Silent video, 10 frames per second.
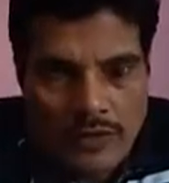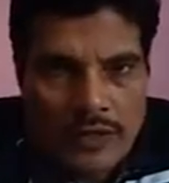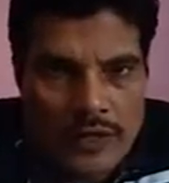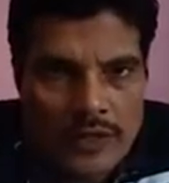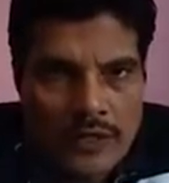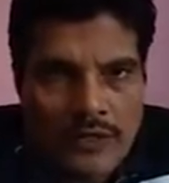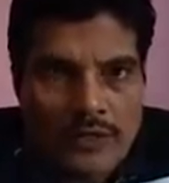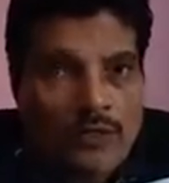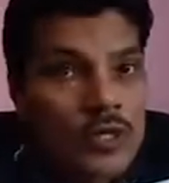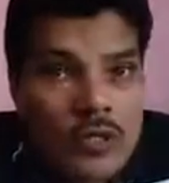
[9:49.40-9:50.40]
taken.
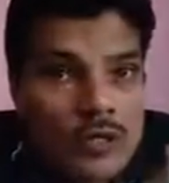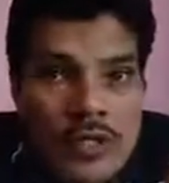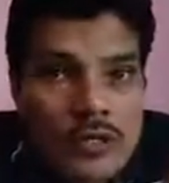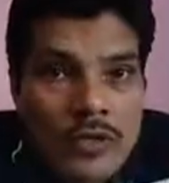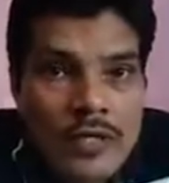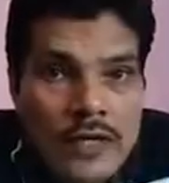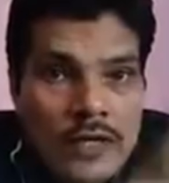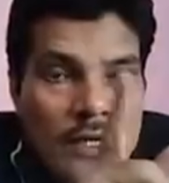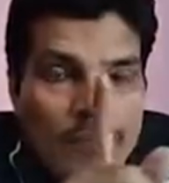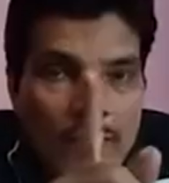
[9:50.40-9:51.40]
Which road is not
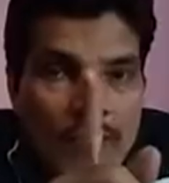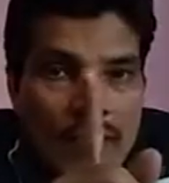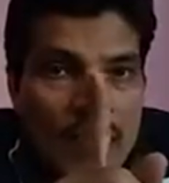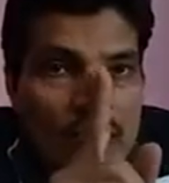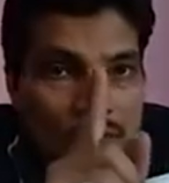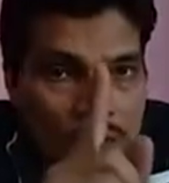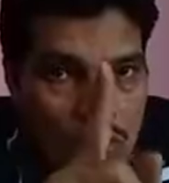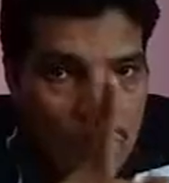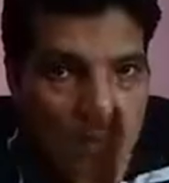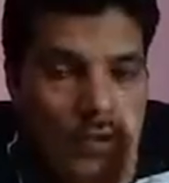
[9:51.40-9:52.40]
taken? The
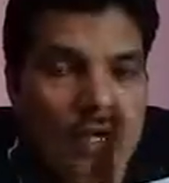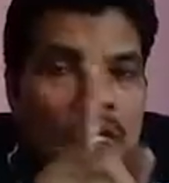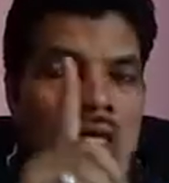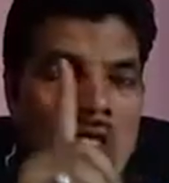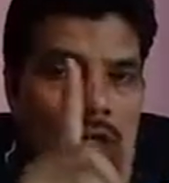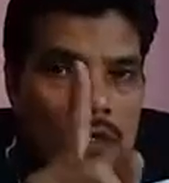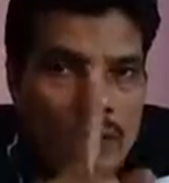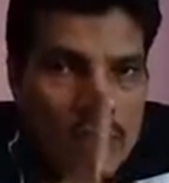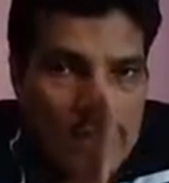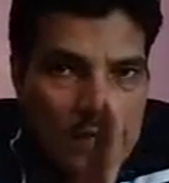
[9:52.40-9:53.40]
road that
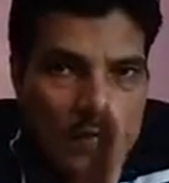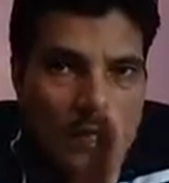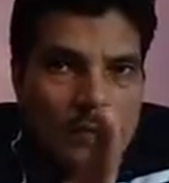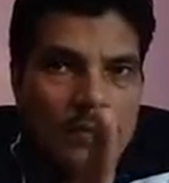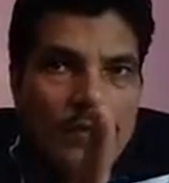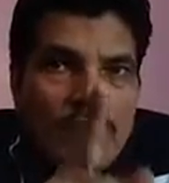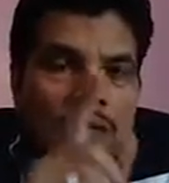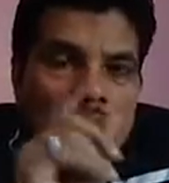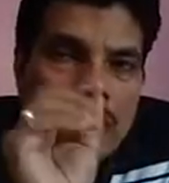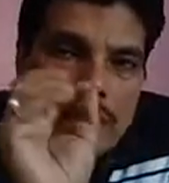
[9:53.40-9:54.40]
was safe,
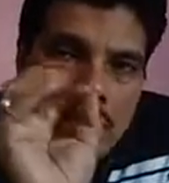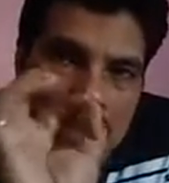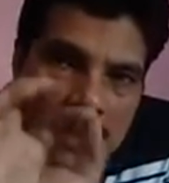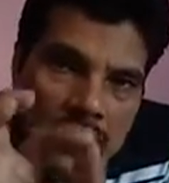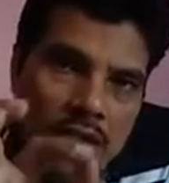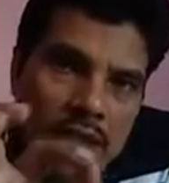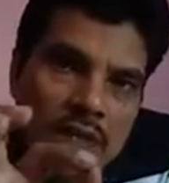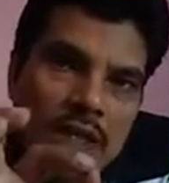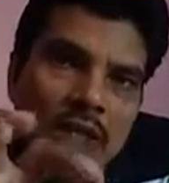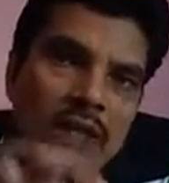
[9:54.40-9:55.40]
that was
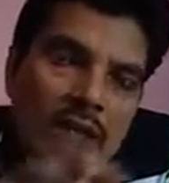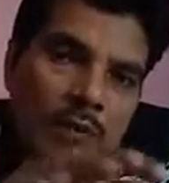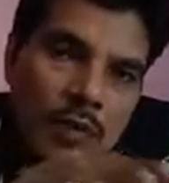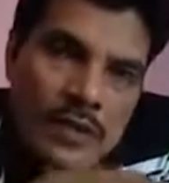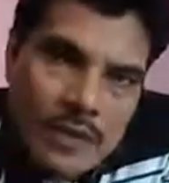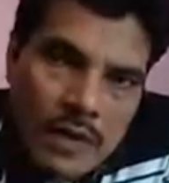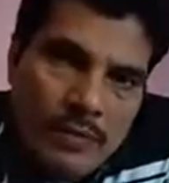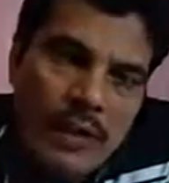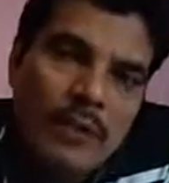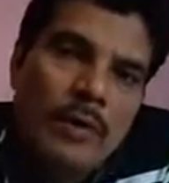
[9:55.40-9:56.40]
clear, that was
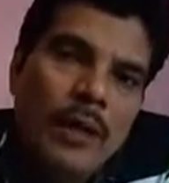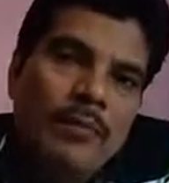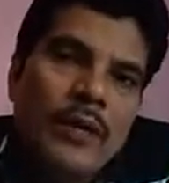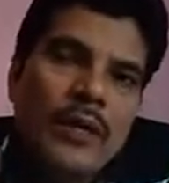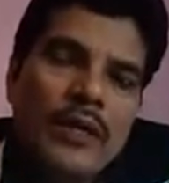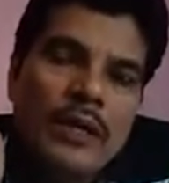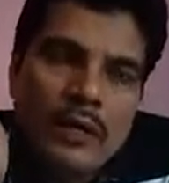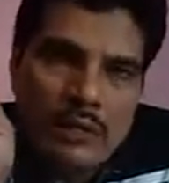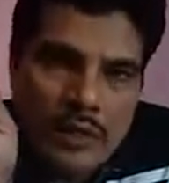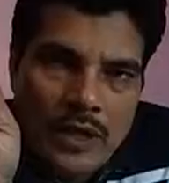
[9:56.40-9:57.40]
traveled by many
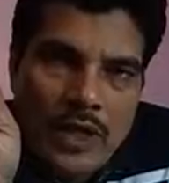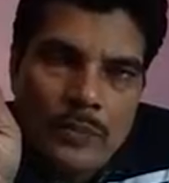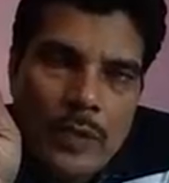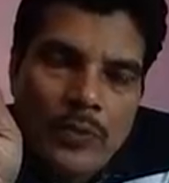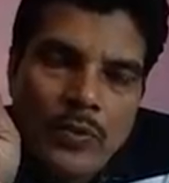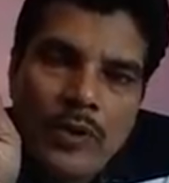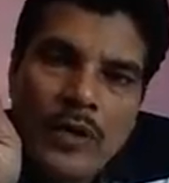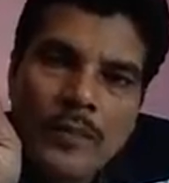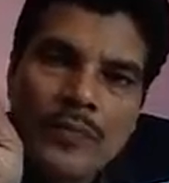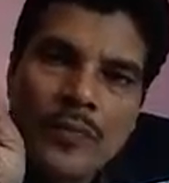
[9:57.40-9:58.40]
great
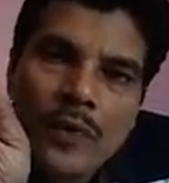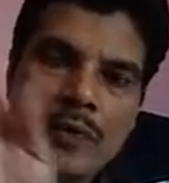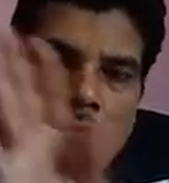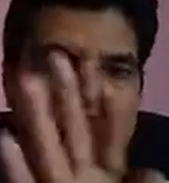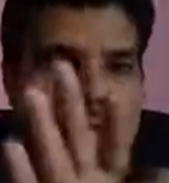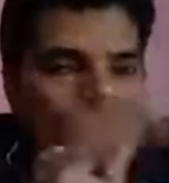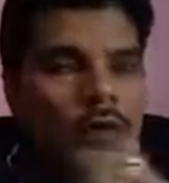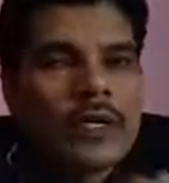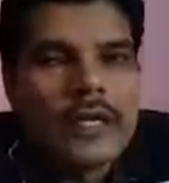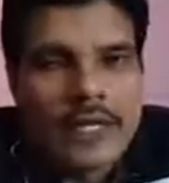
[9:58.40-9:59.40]
people was
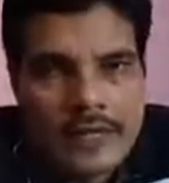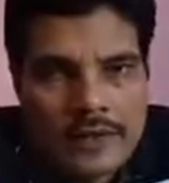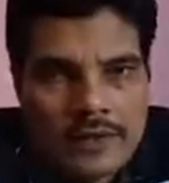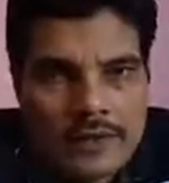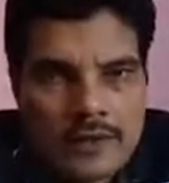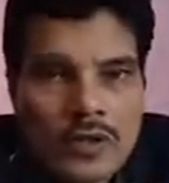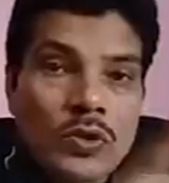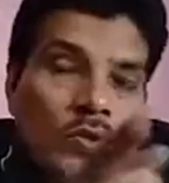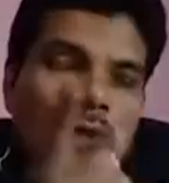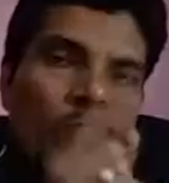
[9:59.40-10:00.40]
not taken.
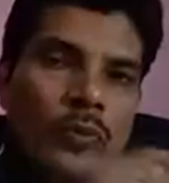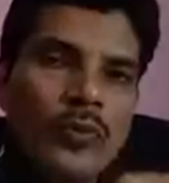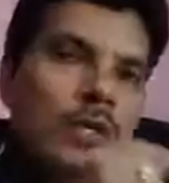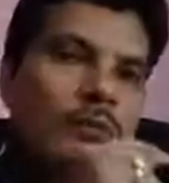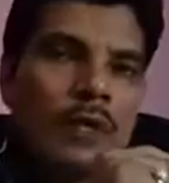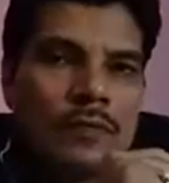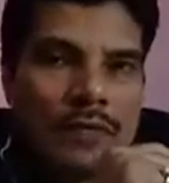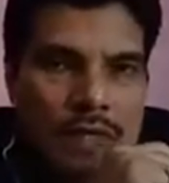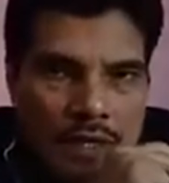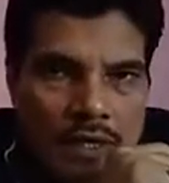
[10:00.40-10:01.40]
So the poet was
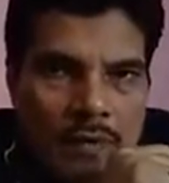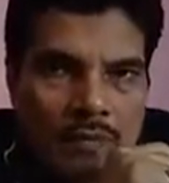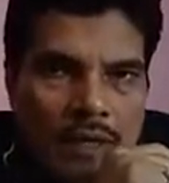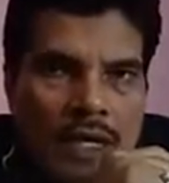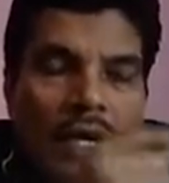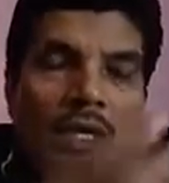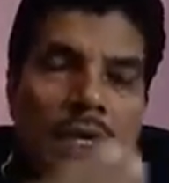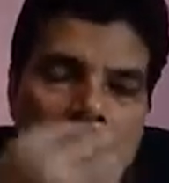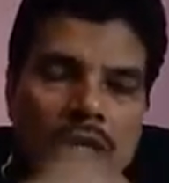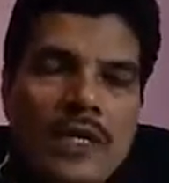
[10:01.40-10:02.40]
very unhappy and
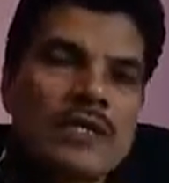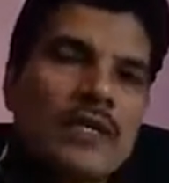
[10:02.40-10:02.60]
gives us the